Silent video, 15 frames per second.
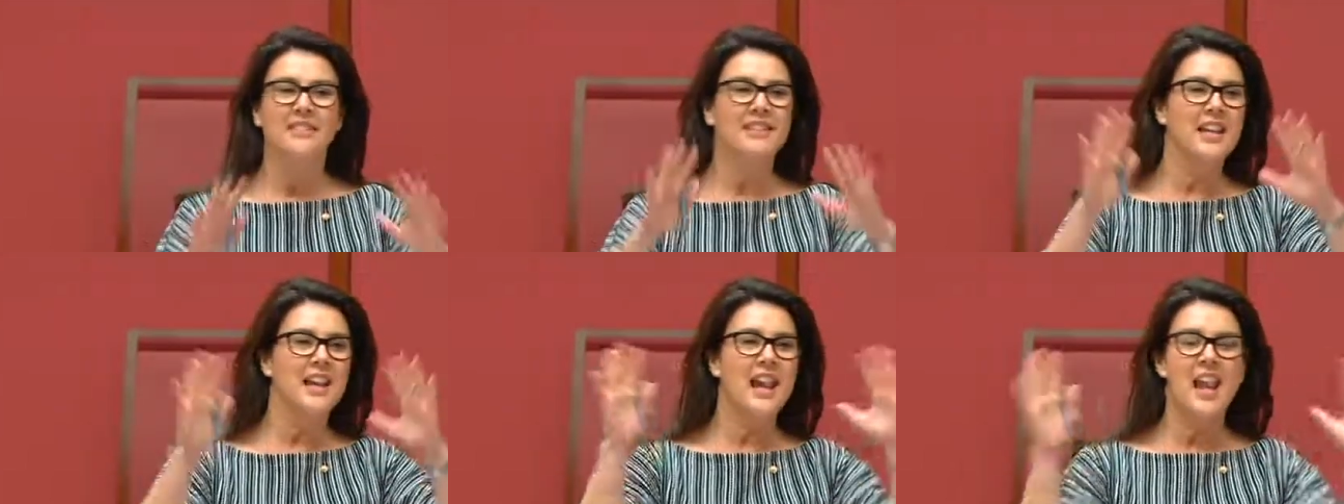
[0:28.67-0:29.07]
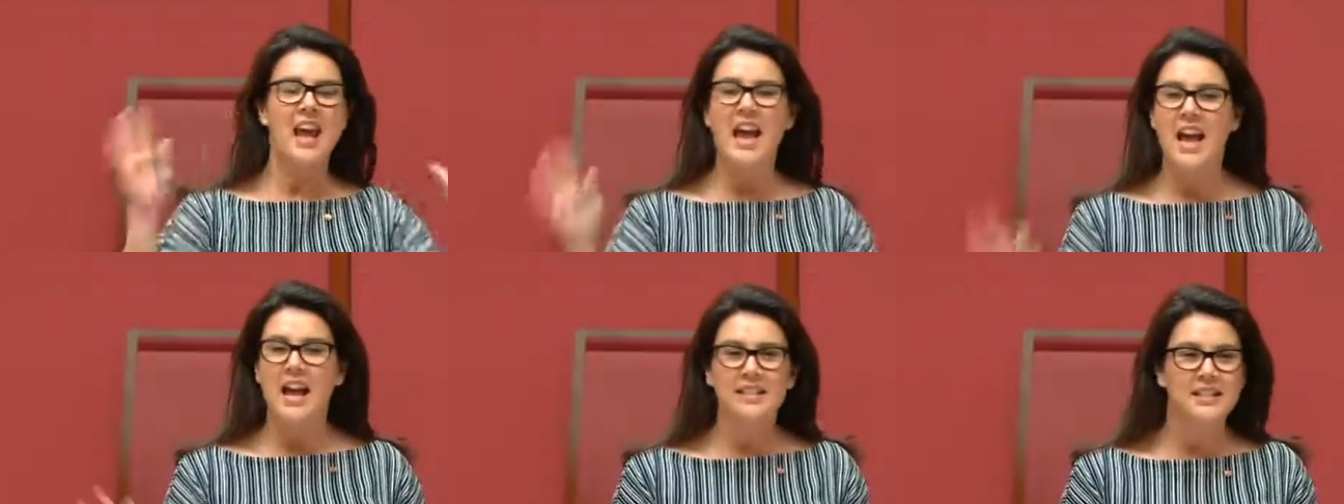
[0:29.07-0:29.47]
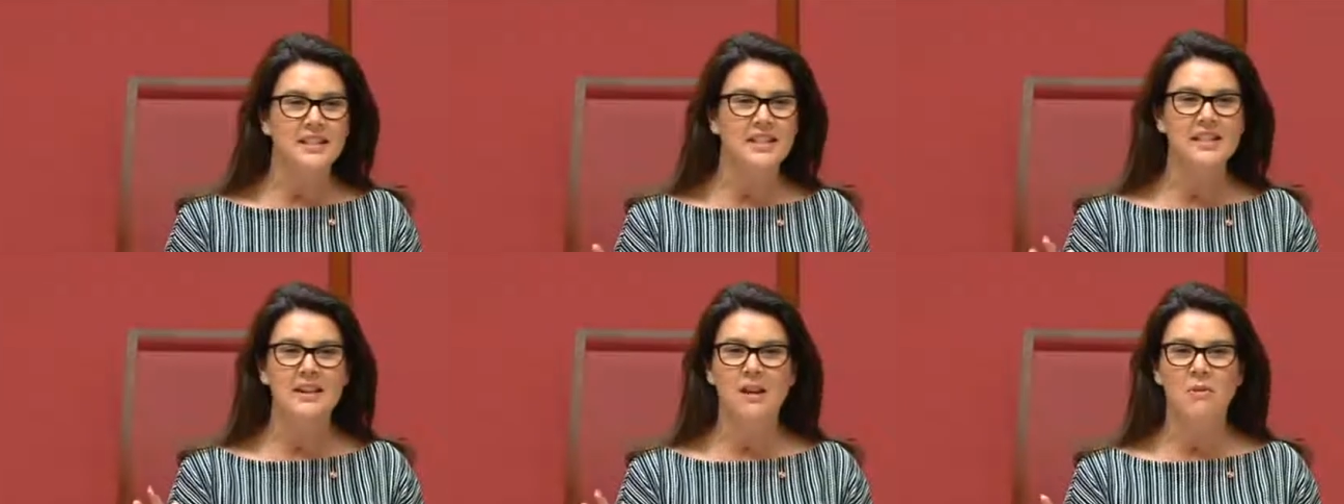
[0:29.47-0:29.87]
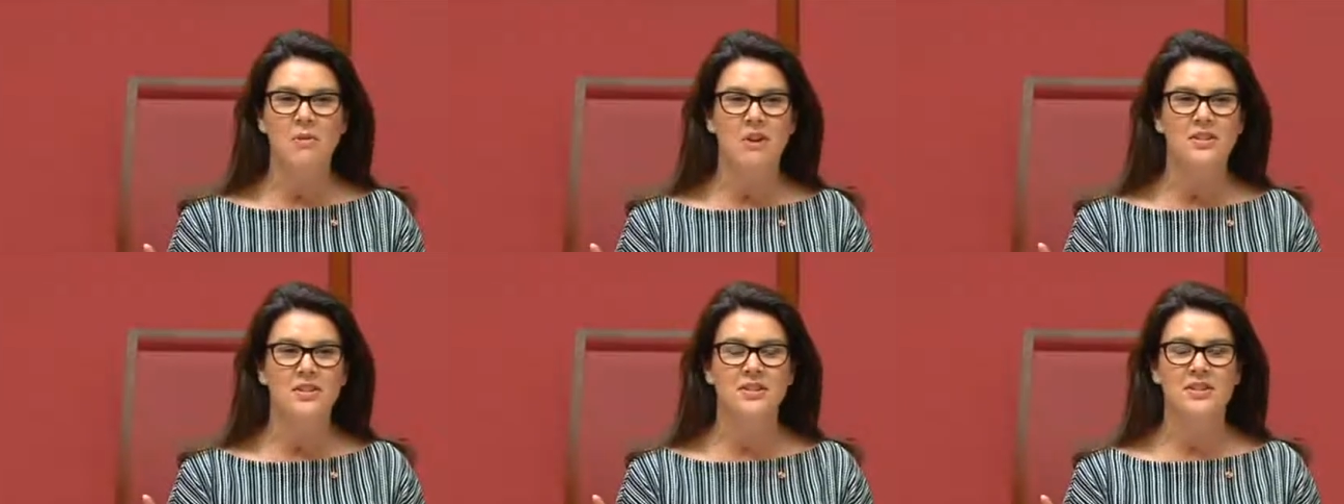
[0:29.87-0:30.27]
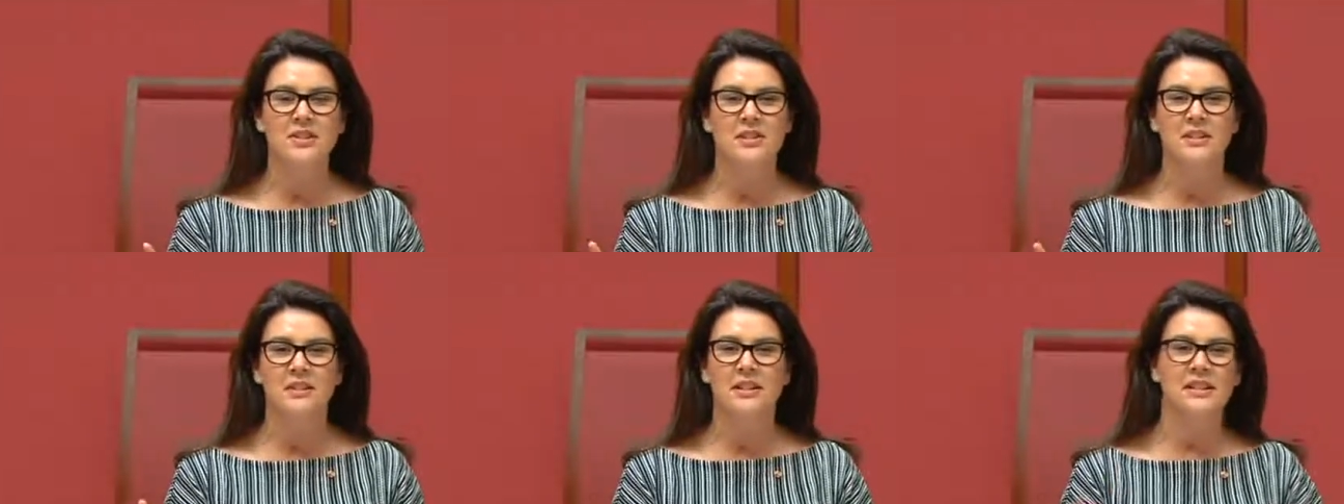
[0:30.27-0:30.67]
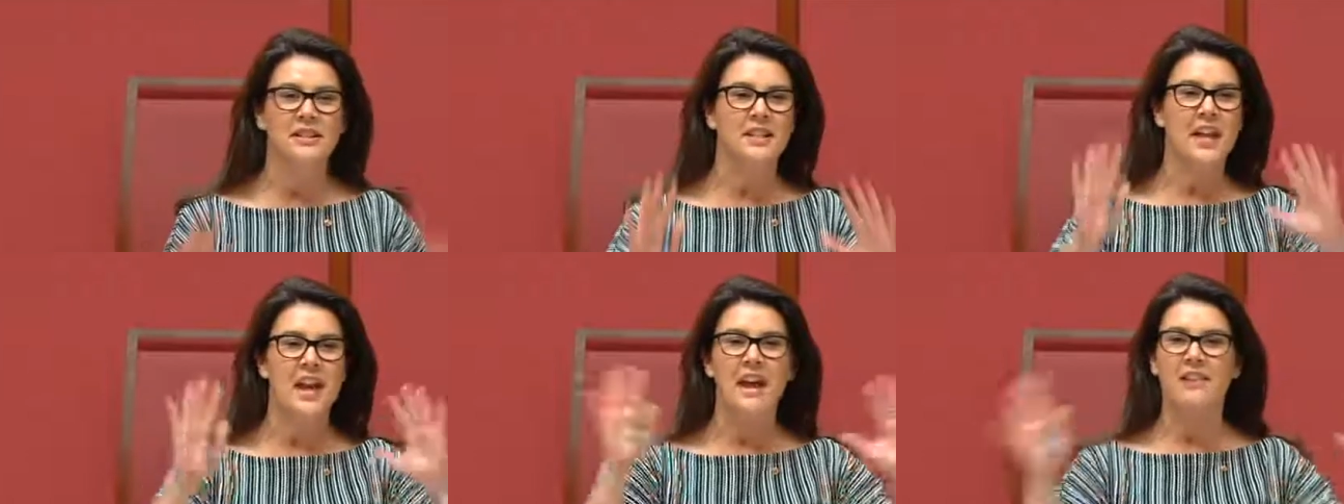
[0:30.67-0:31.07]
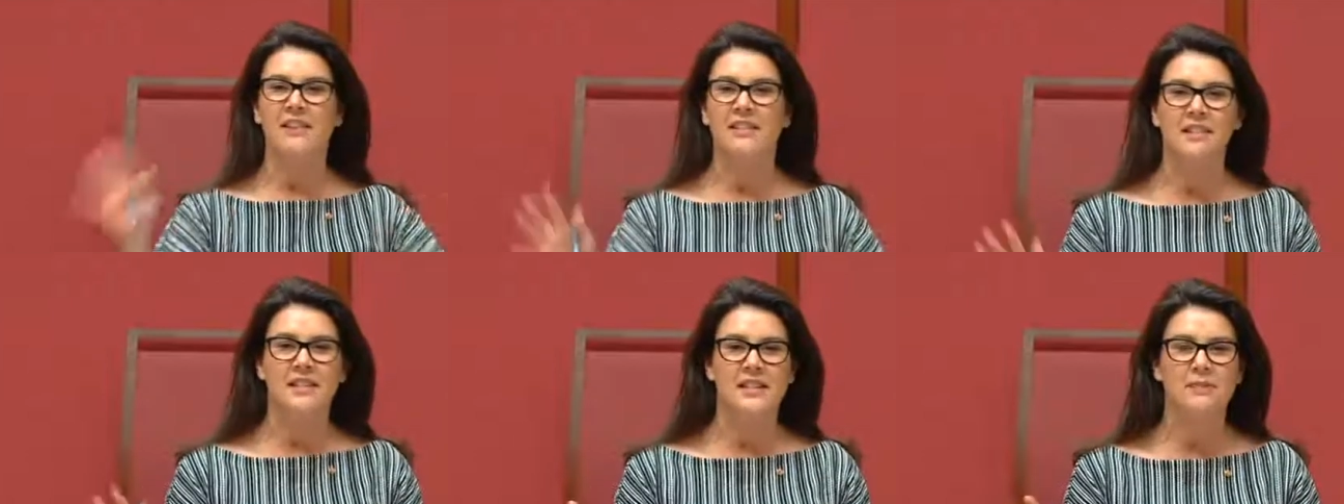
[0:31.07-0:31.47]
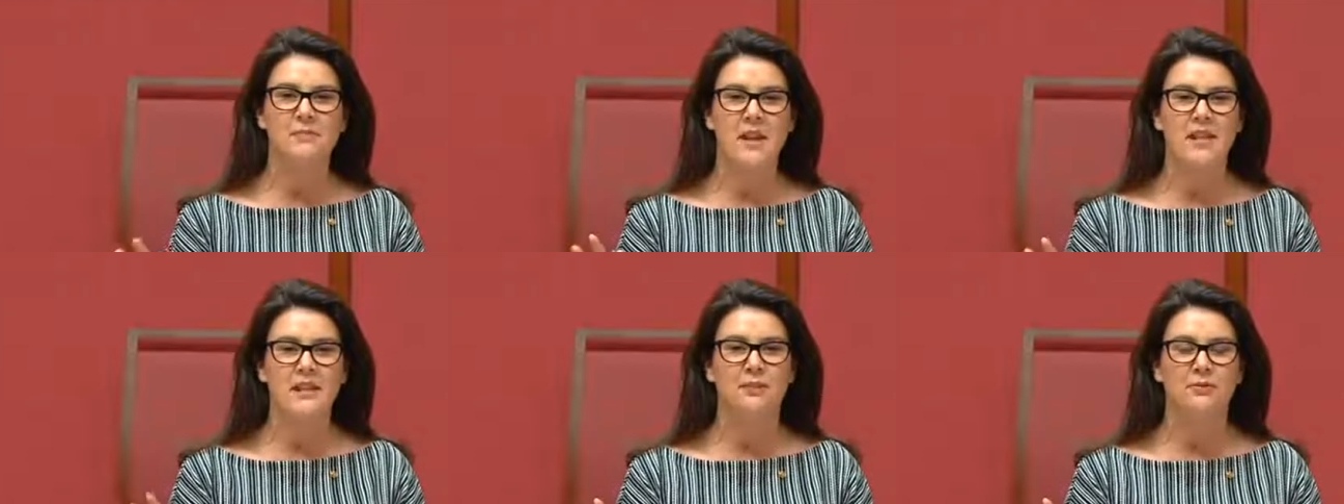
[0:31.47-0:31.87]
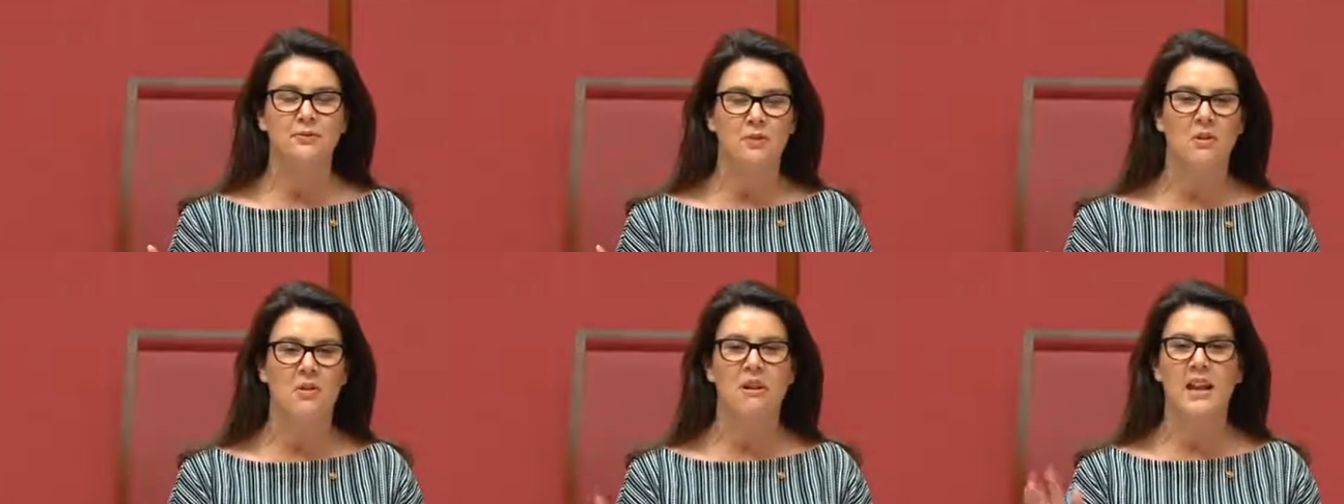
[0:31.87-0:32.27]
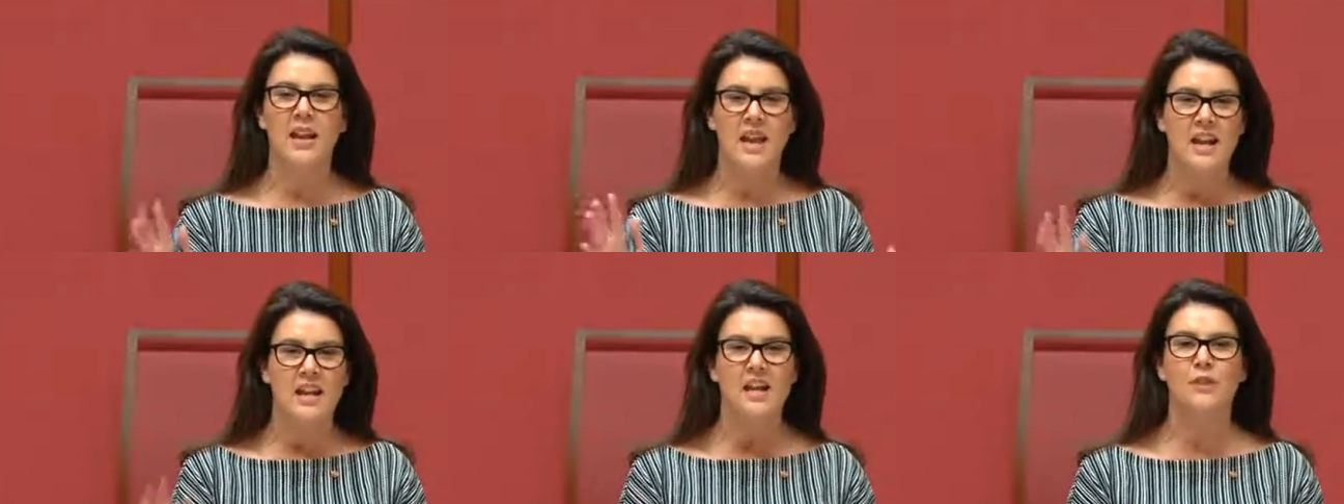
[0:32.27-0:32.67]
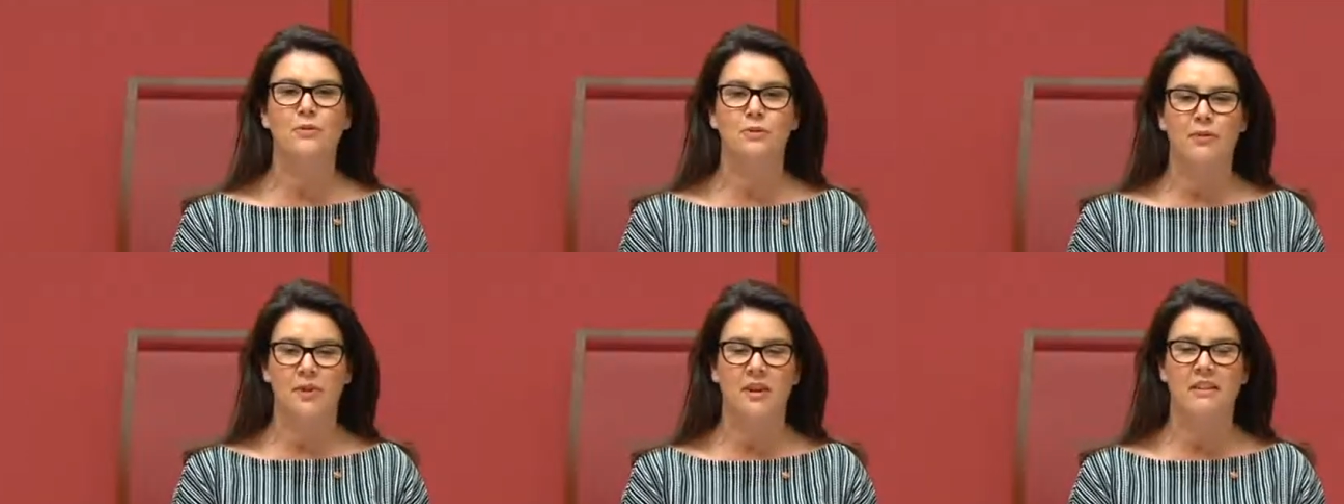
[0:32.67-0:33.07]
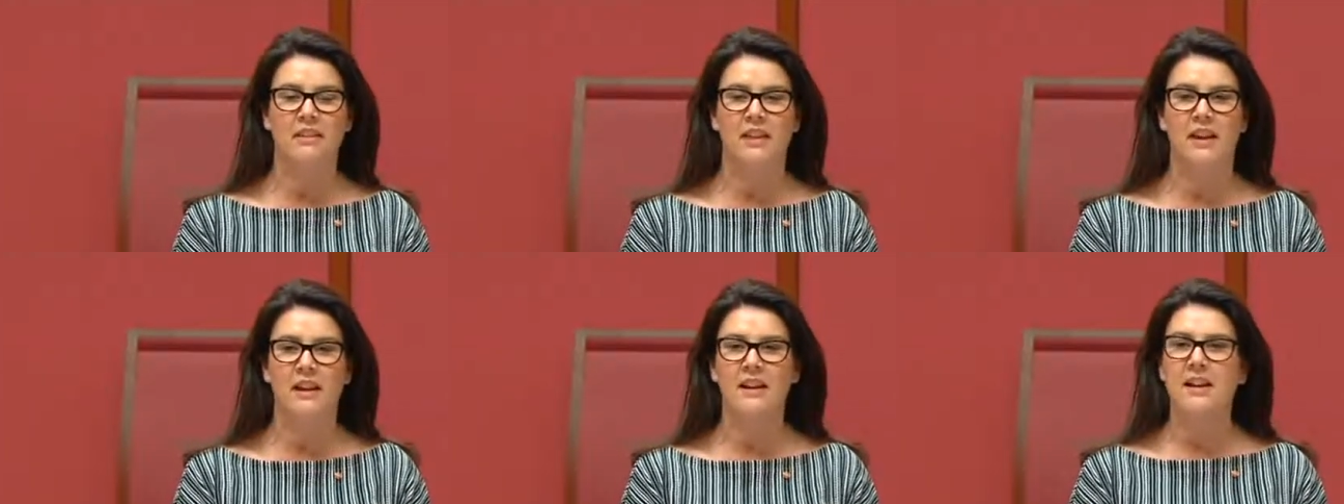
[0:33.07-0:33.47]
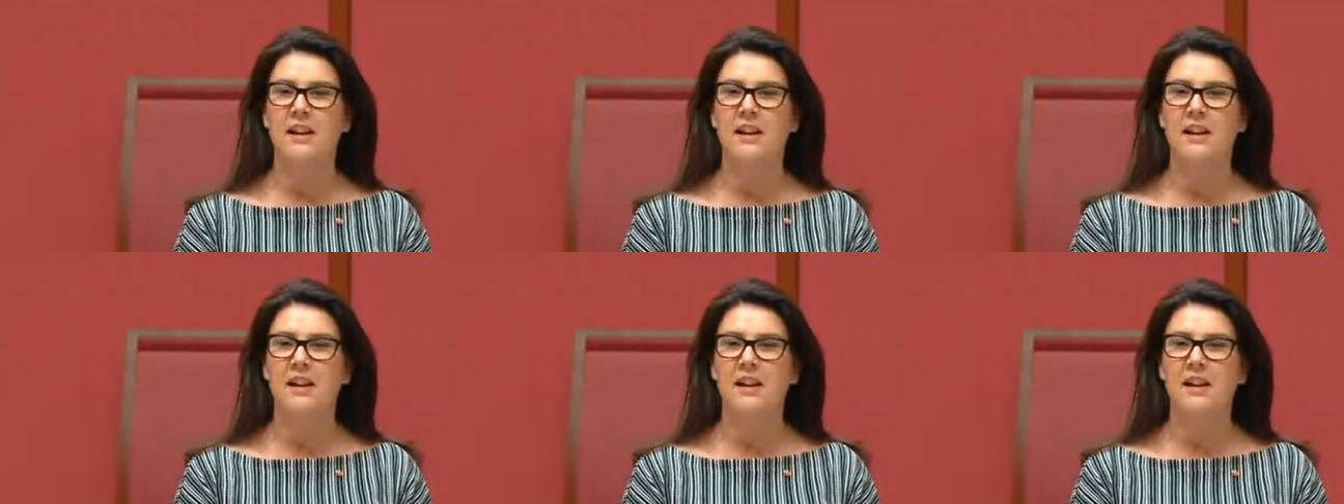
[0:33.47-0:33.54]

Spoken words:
is carry this metaphor any further.